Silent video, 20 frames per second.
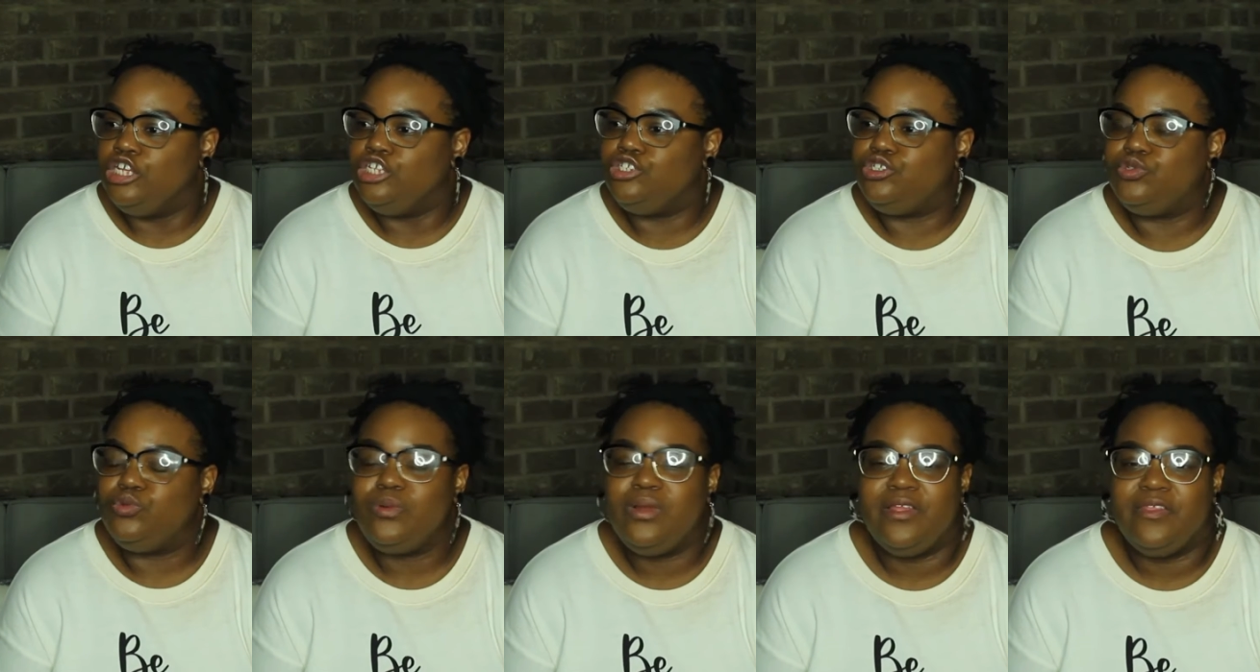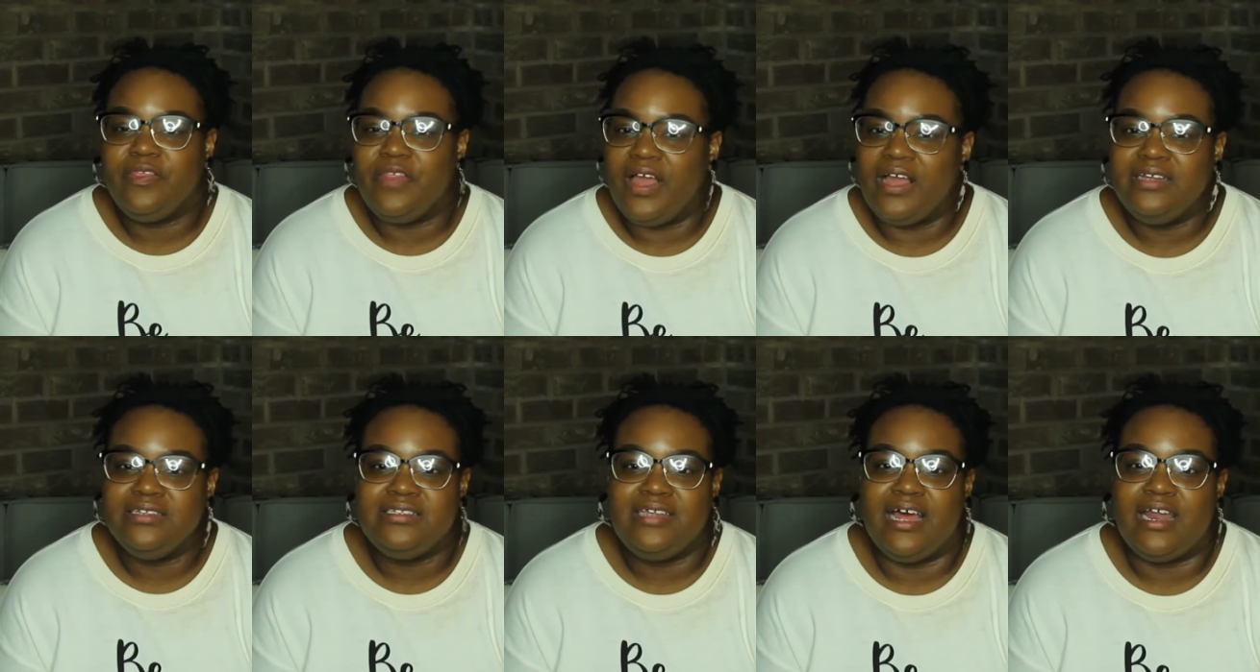doing
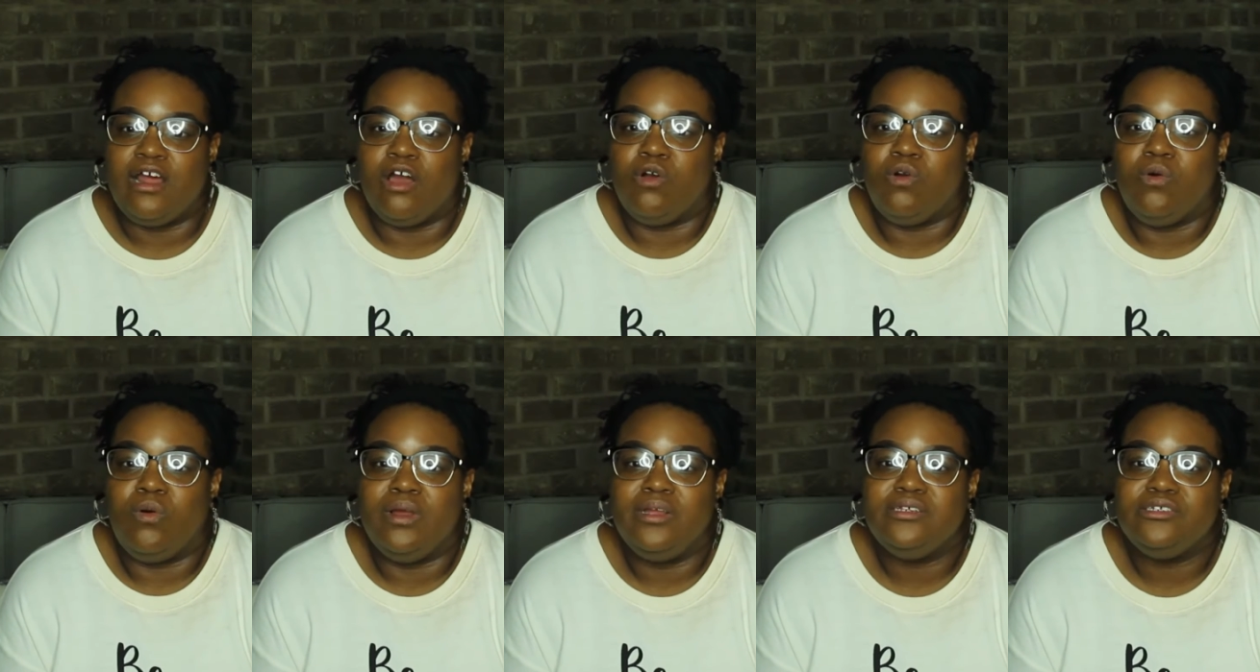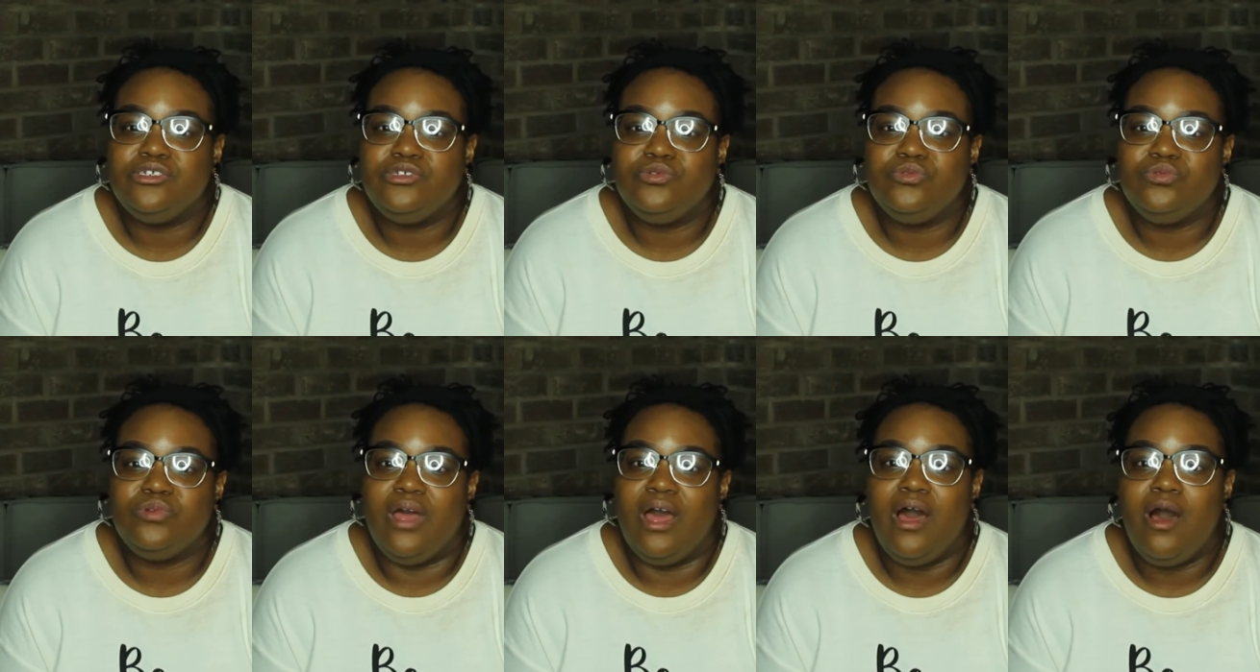things that are going
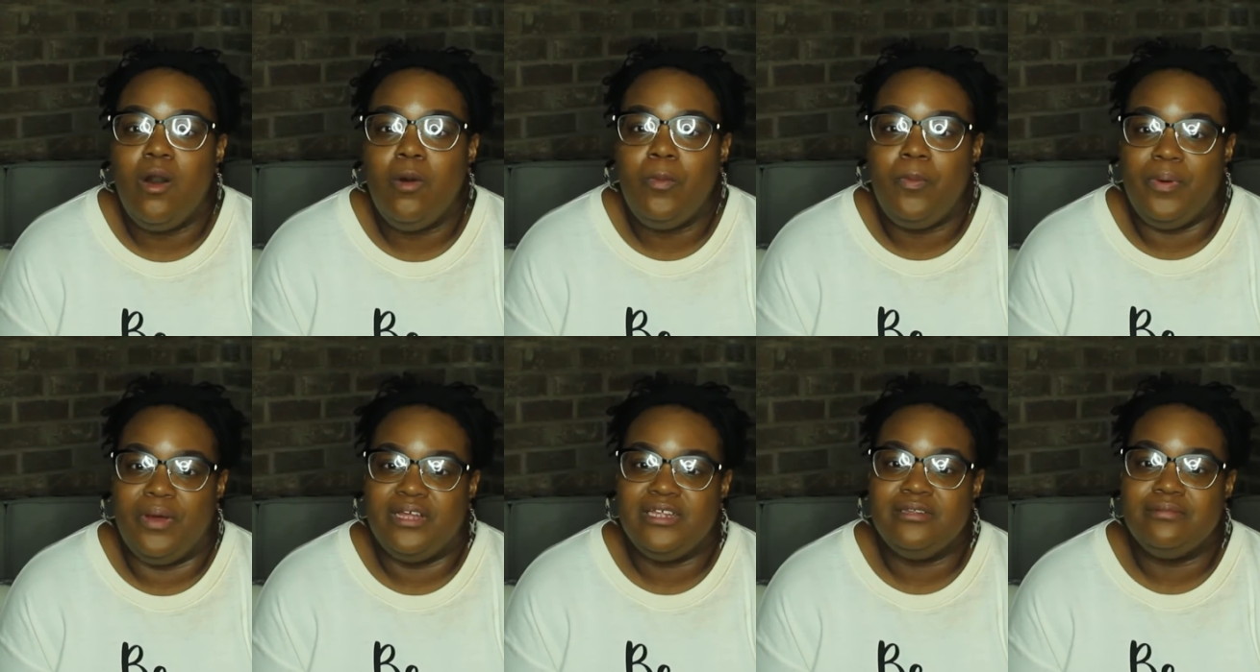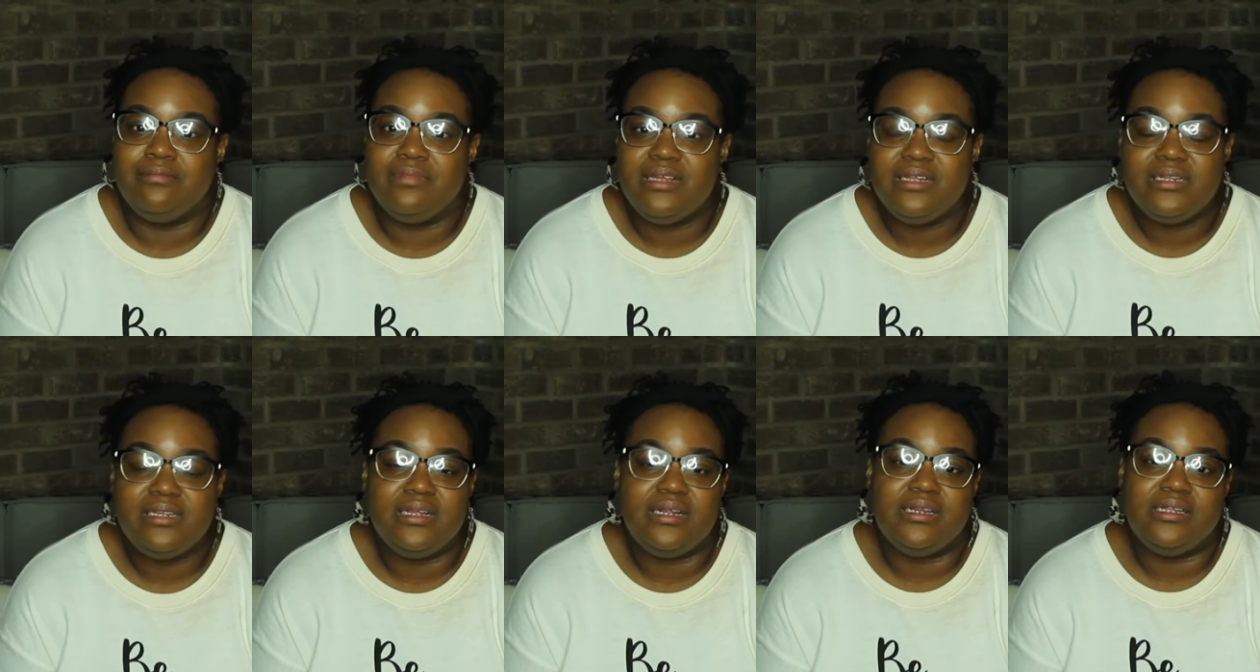to help us
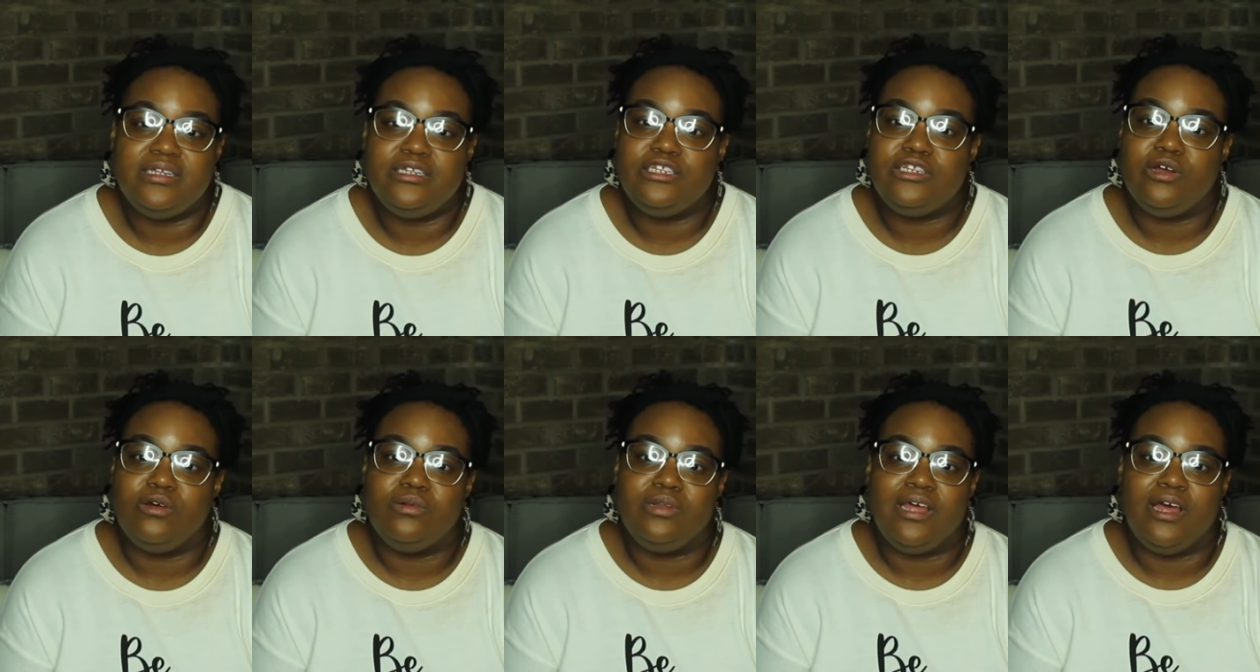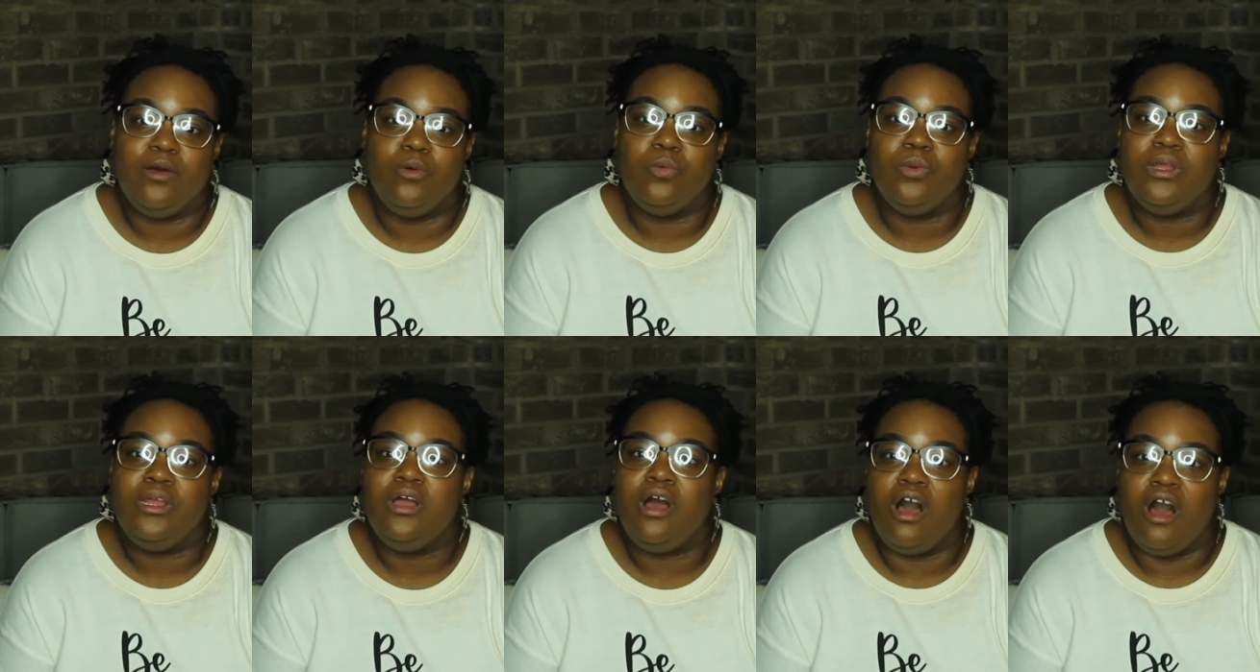mentally so that
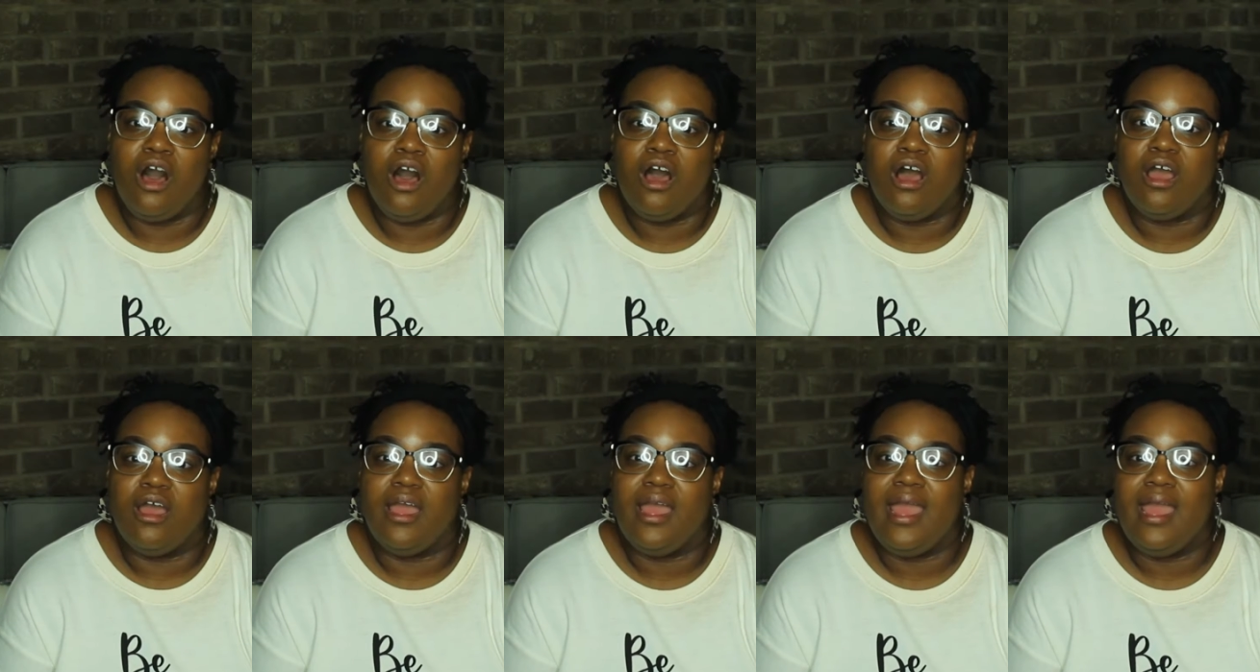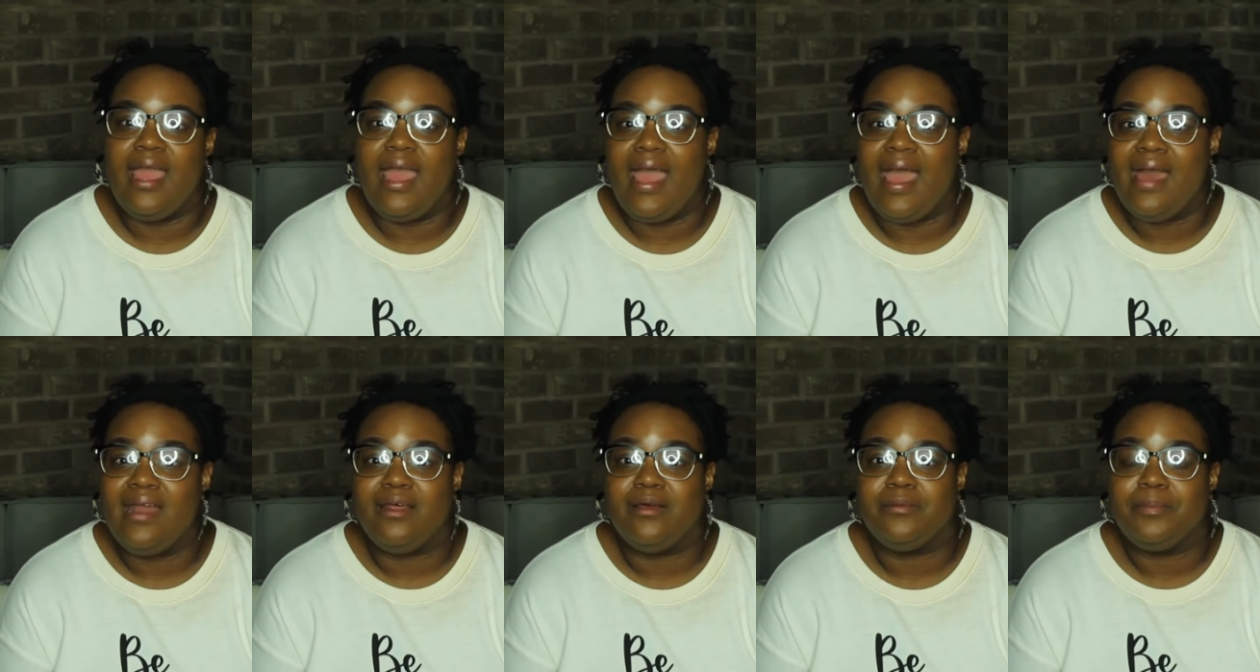we are
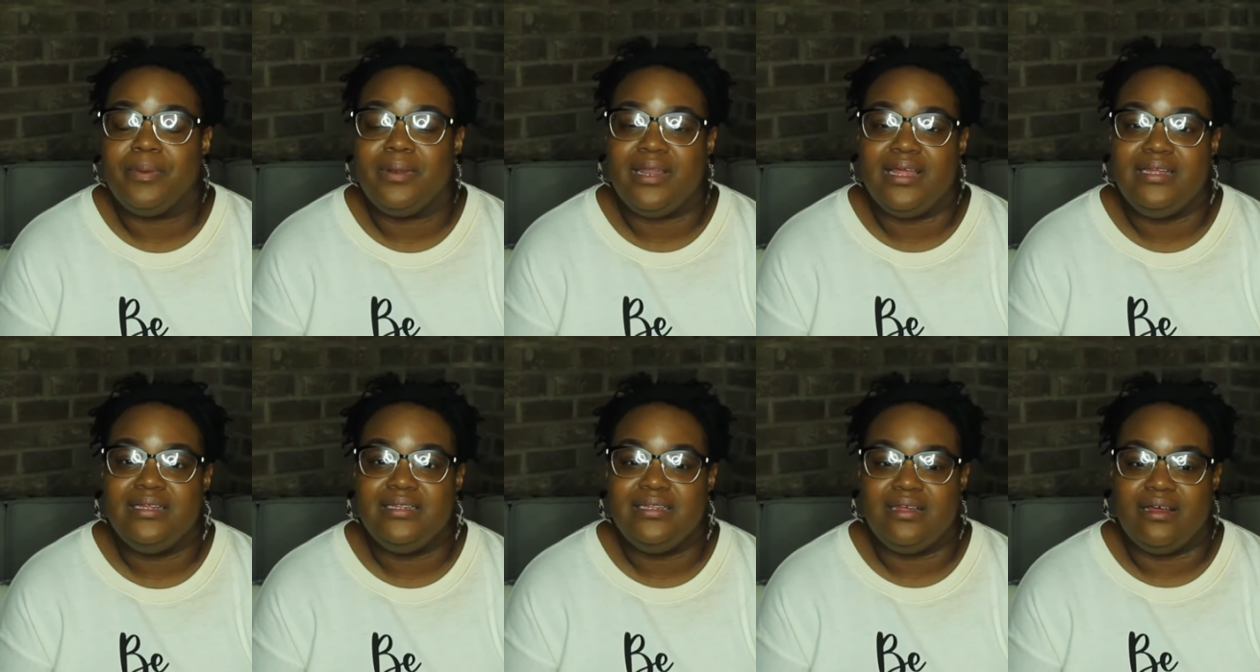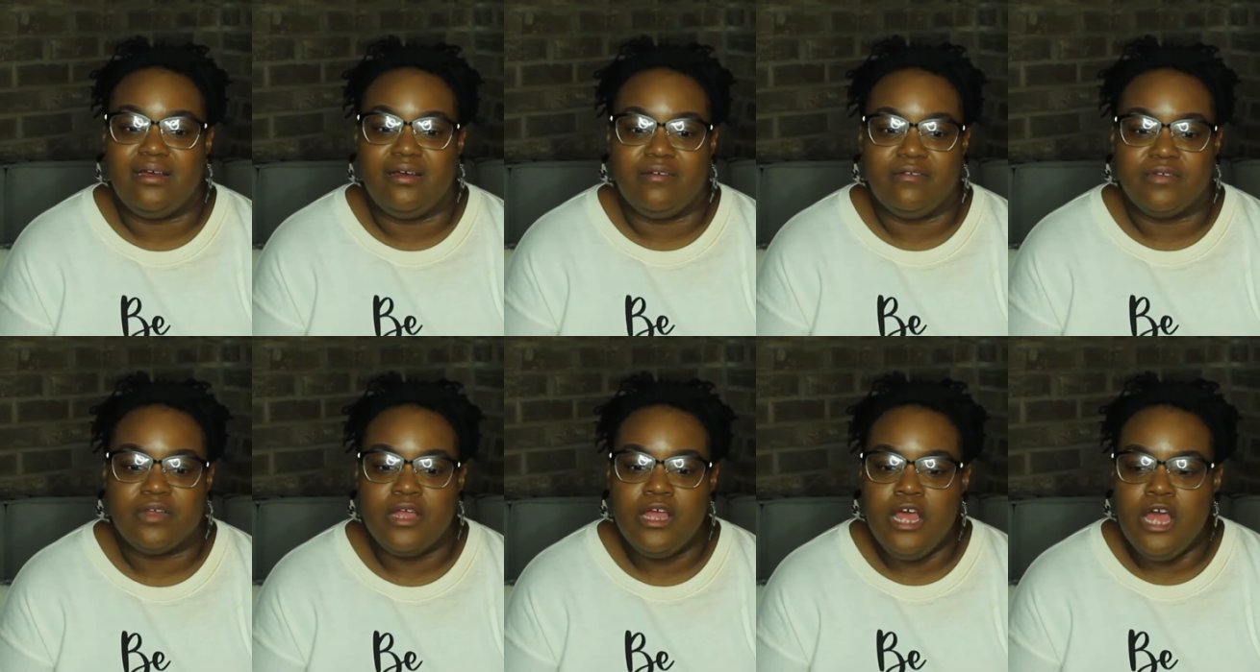at a place of